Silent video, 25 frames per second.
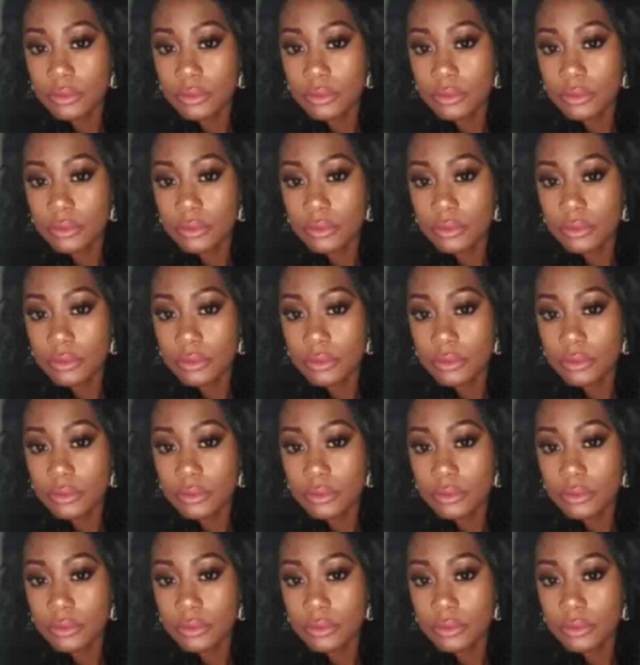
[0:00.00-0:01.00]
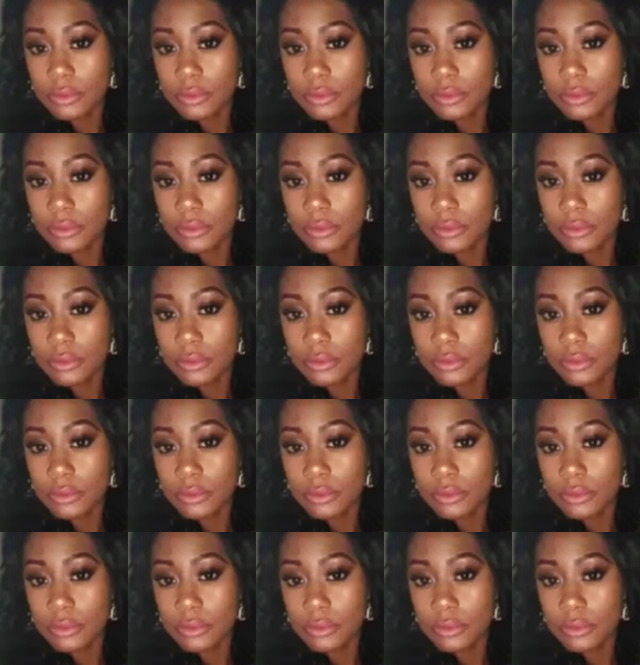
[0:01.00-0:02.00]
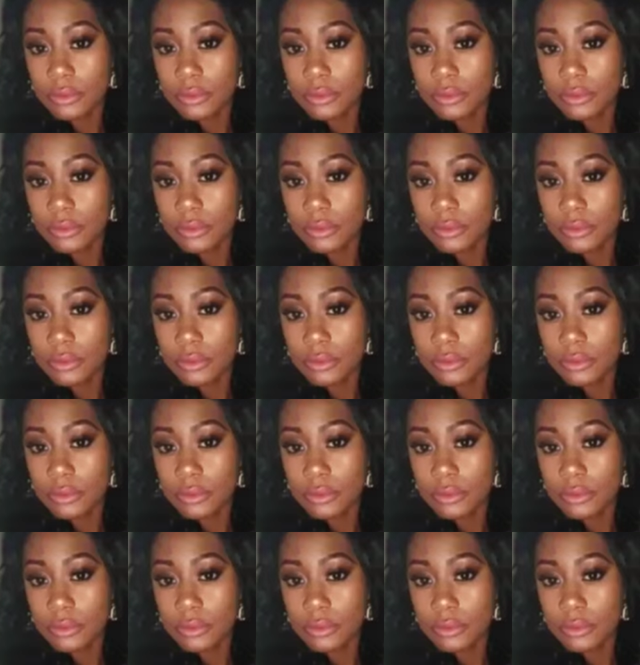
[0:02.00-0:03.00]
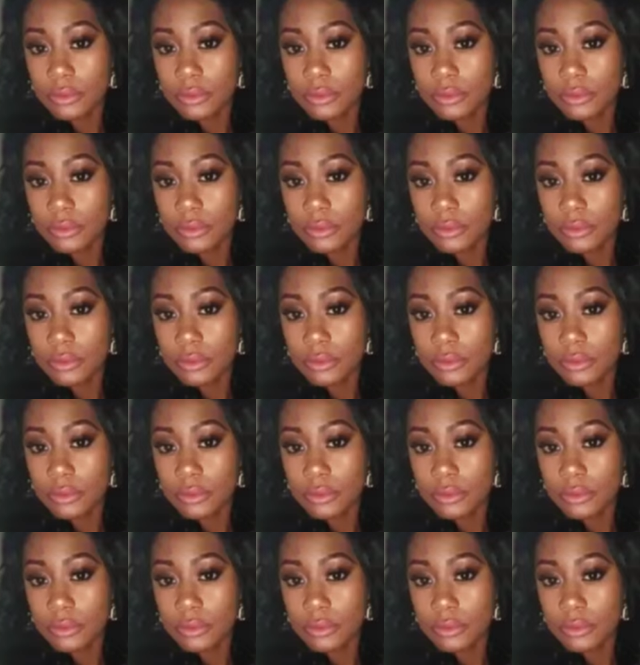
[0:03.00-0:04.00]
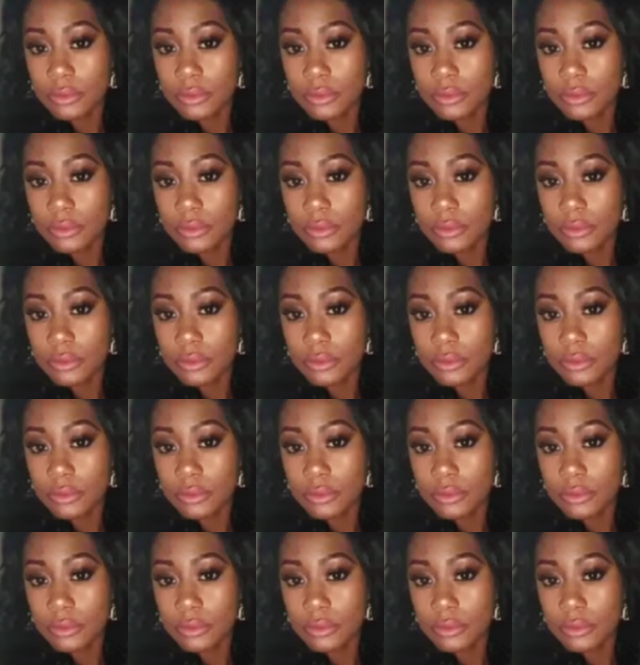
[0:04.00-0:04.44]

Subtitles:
[no speech]